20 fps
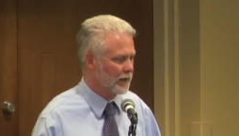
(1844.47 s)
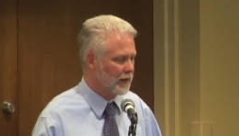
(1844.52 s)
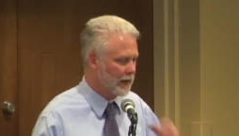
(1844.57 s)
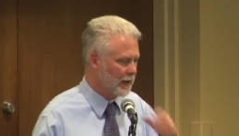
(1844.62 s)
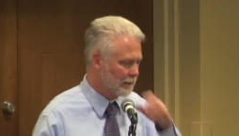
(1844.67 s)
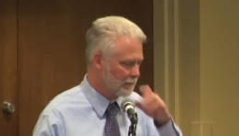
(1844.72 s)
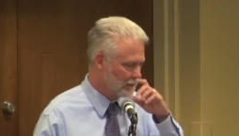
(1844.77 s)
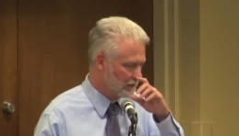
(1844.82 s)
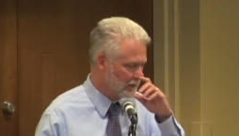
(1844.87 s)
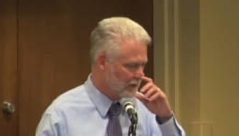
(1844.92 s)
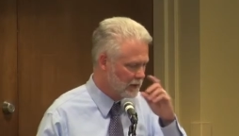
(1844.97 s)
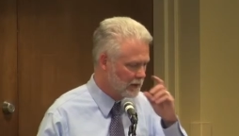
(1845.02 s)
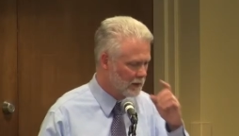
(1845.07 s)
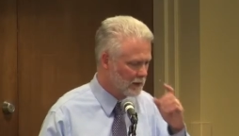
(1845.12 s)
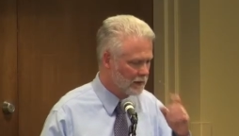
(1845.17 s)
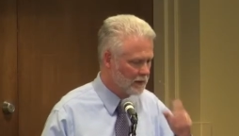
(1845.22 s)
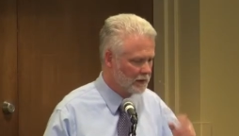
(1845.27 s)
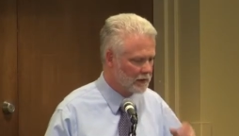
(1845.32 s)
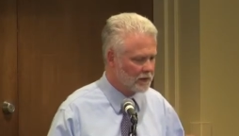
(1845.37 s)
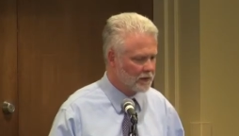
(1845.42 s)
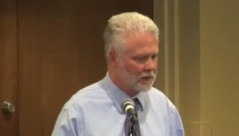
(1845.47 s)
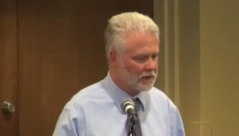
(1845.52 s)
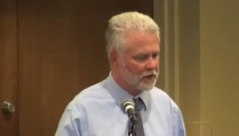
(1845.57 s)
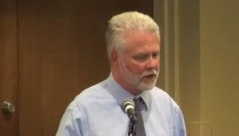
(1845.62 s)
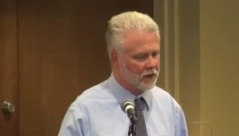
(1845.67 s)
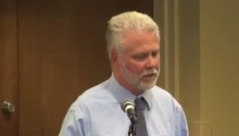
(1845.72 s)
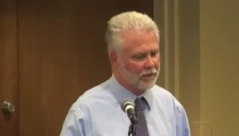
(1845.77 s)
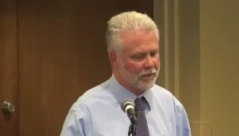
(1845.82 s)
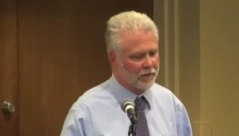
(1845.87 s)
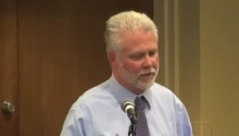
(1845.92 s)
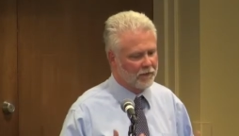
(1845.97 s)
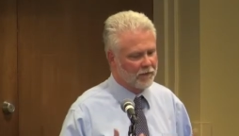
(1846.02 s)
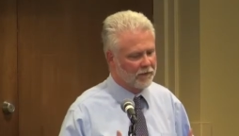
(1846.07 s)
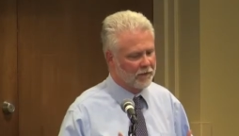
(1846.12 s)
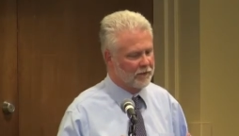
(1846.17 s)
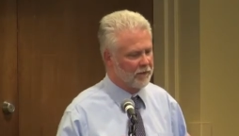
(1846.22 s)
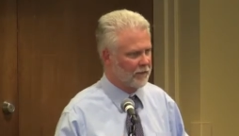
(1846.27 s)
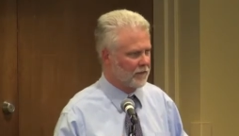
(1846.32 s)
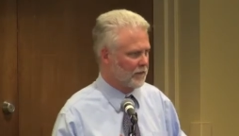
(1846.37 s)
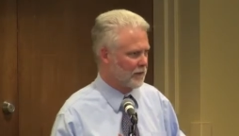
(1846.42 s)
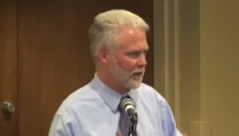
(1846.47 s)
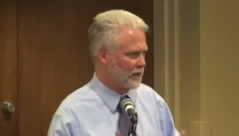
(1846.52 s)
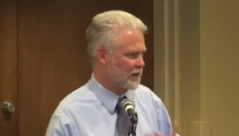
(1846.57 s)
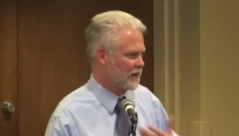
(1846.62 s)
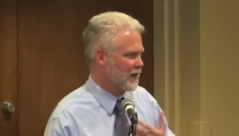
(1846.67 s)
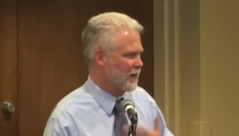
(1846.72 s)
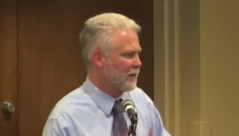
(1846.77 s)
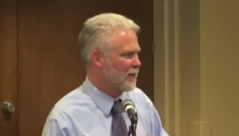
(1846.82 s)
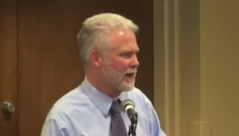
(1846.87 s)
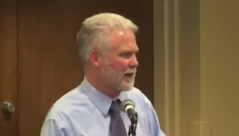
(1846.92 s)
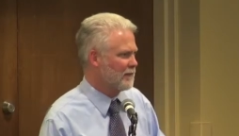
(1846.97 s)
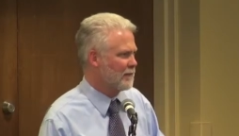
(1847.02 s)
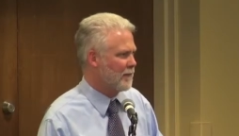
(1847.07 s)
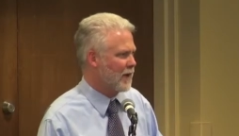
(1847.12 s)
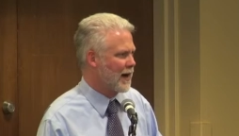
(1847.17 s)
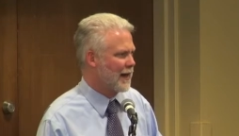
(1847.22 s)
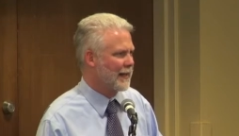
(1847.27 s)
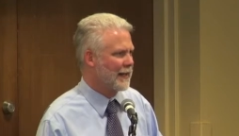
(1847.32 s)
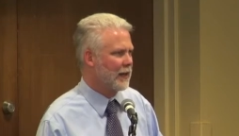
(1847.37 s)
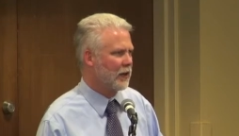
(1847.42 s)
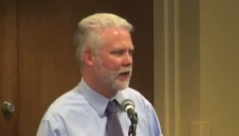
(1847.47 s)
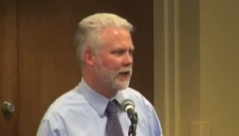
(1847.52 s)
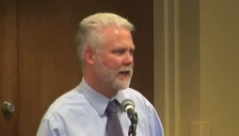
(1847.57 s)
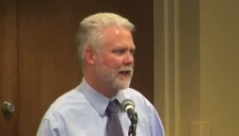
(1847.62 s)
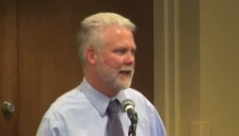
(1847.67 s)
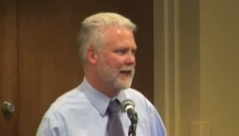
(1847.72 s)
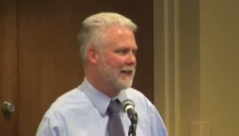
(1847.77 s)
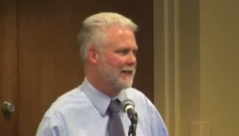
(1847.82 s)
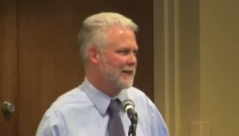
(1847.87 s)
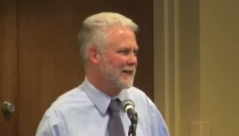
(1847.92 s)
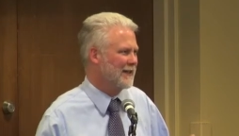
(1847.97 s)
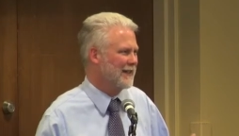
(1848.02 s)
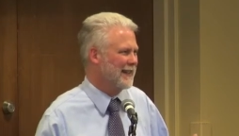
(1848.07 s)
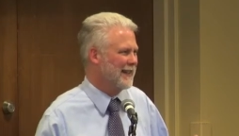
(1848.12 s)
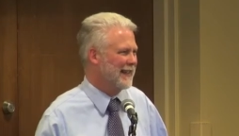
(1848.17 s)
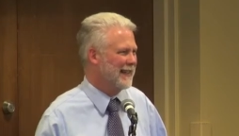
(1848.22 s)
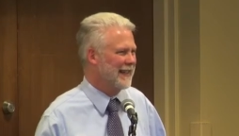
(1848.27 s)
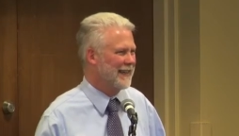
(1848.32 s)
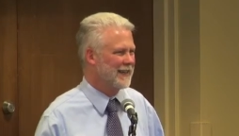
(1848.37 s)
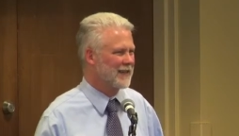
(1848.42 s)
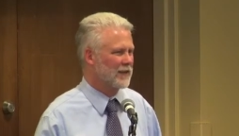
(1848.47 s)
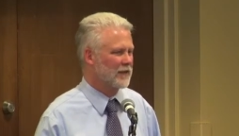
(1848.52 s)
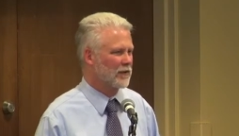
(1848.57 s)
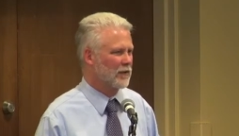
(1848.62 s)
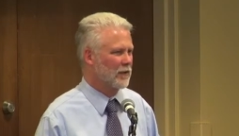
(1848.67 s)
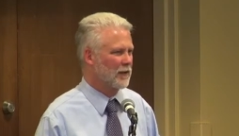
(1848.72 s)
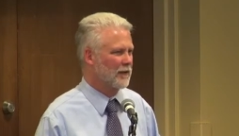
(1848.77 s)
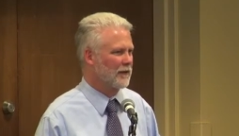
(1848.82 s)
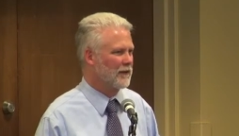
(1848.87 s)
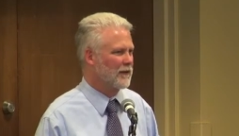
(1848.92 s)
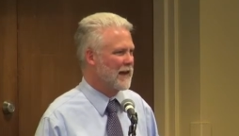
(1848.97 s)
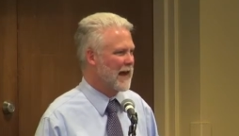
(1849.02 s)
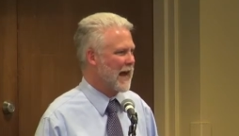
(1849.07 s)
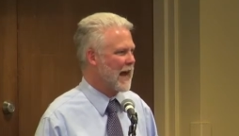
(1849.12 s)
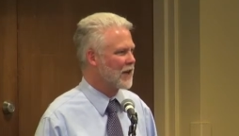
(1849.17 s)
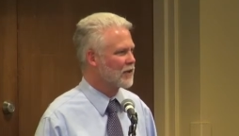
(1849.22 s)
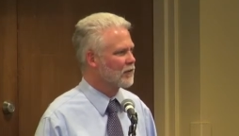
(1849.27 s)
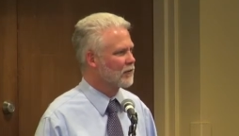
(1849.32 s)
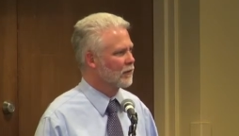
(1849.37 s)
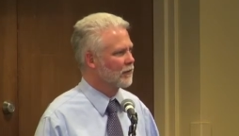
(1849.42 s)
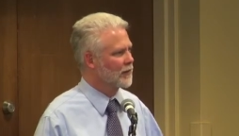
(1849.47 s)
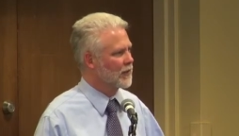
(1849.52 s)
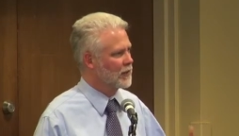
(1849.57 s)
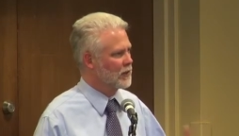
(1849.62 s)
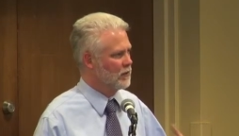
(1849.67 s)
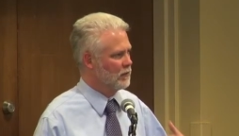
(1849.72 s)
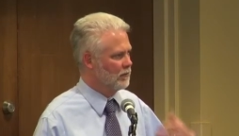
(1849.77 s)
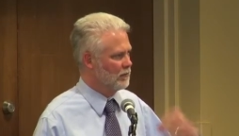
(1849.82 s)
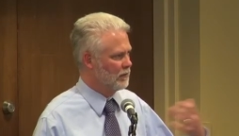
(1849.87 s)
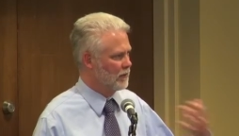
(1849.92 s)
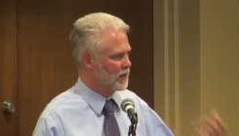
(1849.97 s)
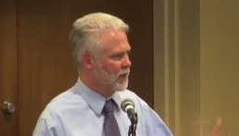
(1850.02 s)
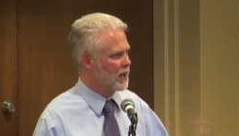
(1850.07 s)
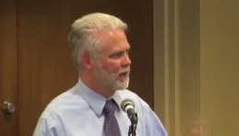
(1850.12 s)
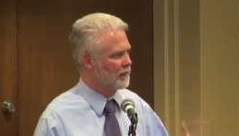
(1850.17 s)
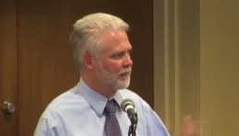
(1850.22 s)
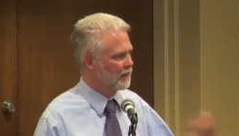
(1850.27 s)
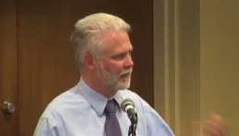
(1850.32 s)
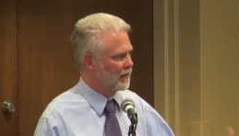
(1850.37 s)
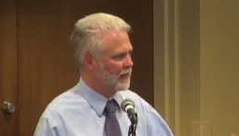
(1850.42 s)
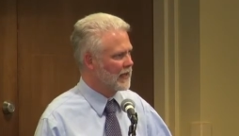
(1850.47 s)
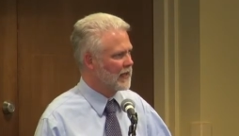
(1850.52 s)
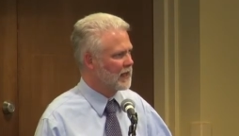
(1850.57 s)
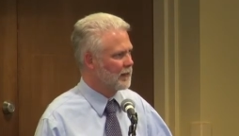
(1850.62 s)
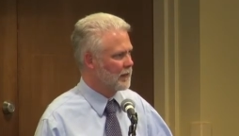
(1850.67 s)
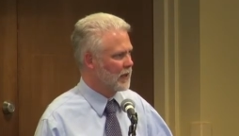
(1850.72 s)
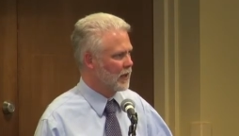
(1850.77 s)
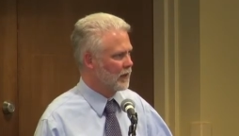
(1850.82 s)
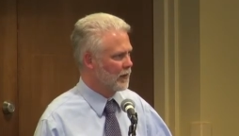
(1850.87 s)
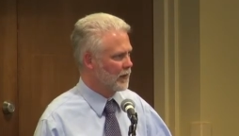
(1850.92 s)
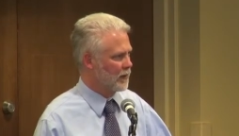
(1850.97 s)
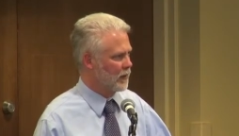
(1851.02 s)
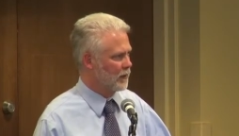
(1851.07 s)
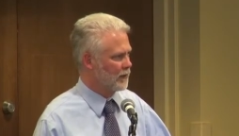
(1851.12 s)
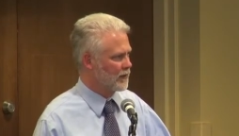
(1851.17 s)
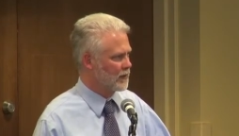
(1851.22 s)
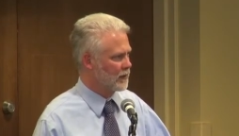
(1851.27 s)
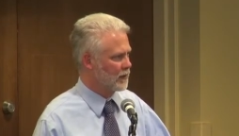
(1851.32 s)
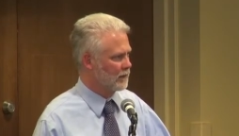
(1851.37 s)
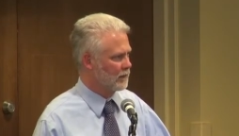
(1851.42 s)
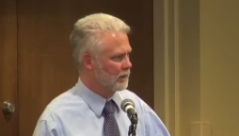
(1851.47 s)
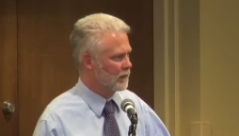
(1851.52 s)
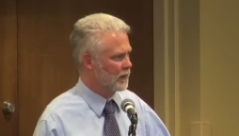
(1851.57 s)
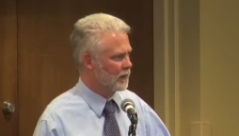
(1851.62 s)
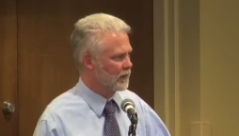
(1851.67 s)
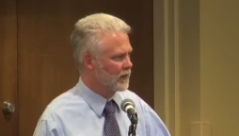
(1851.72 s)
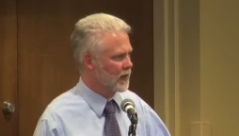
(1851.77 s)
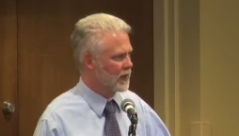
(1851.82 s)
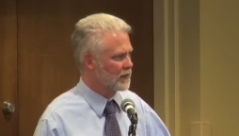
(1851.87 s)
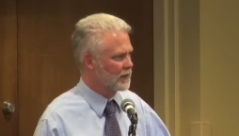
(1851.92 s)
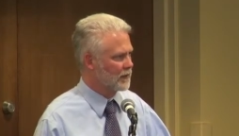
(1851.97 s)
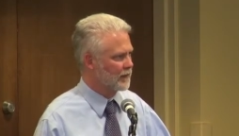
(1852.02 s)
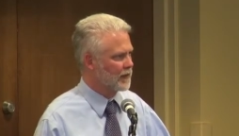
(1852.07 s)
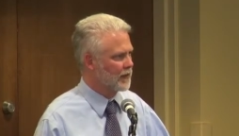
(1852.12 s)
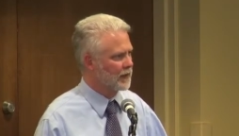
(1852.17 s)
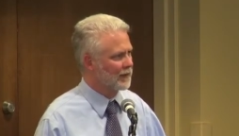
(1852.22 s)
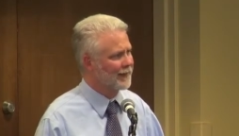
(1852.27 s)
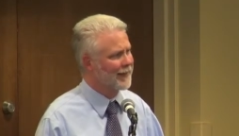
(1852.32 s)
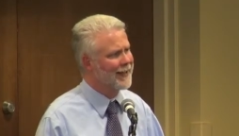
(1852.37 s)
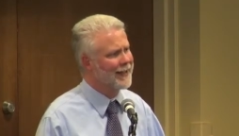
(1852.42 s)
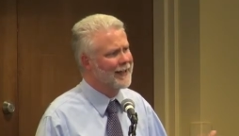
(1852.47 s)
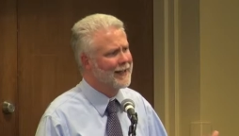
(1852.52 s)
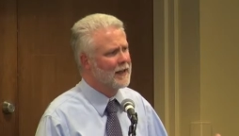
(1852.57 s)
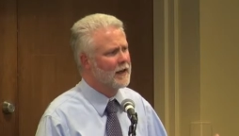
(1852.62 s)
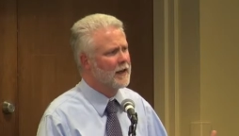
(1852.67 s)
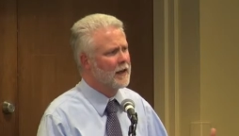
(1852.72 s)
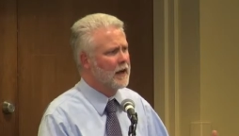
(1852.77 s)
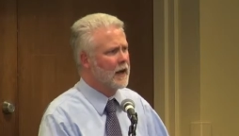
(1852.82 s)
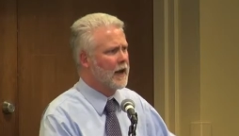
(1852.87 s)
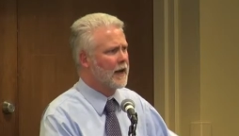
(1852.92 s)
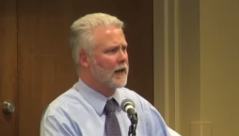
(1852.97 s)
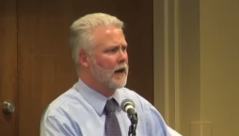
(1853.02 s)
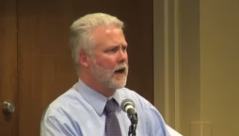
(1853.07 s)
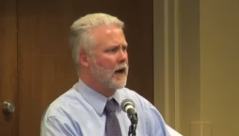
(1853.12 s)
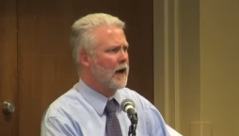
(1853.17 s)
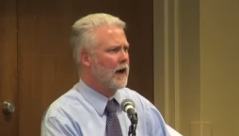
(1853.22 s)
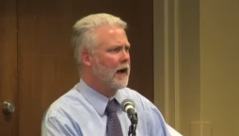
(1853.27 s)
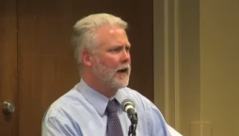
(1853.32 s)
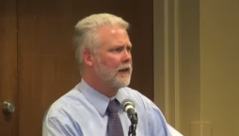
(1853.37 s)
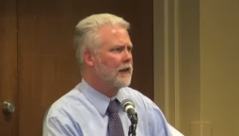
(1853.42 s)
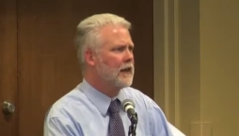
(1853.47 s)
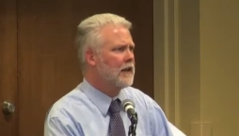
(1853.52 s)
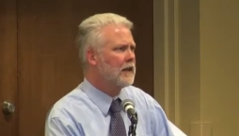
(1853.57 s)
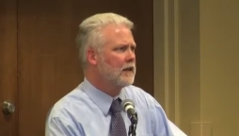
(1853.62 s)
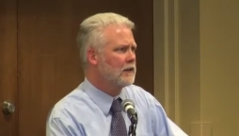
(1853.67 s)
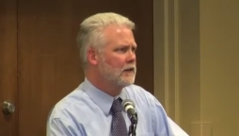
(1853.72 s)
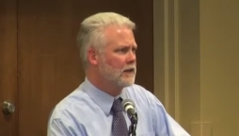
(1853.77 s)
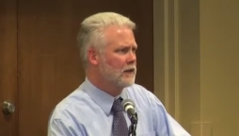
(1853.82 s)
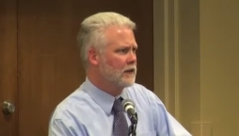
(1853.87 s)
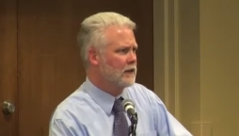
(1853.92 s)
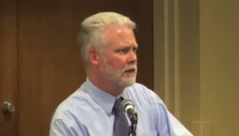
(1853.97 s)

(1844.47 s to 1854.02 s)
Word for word: And so for someone in my area, it's it's sort of natural that you kind of think about those those kinds of things. I, I think